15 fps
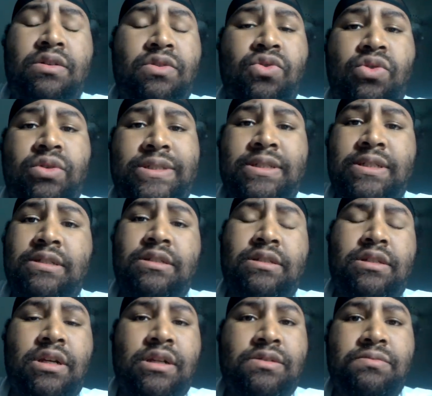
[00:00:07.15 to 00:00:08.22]
Lord
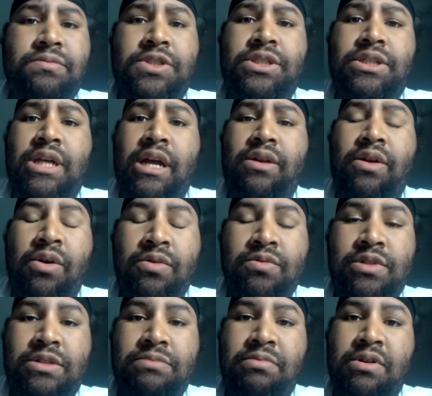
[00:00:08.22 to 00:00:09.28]
Jesus, Yahshua Mashiach, and the
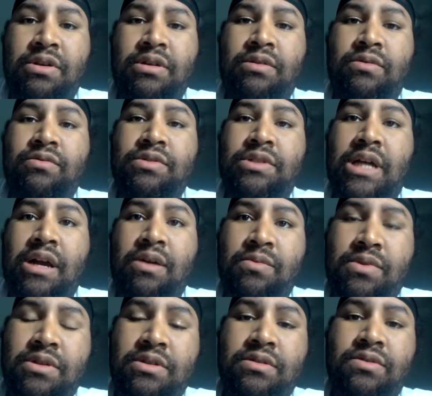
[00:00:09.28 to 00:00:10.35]
Holy Spirit residing
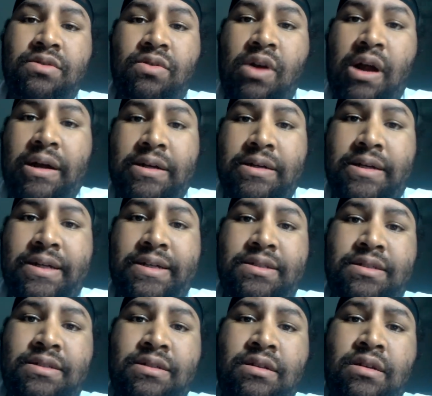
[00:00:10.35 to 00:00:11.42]
within us, the Rock Kadesh.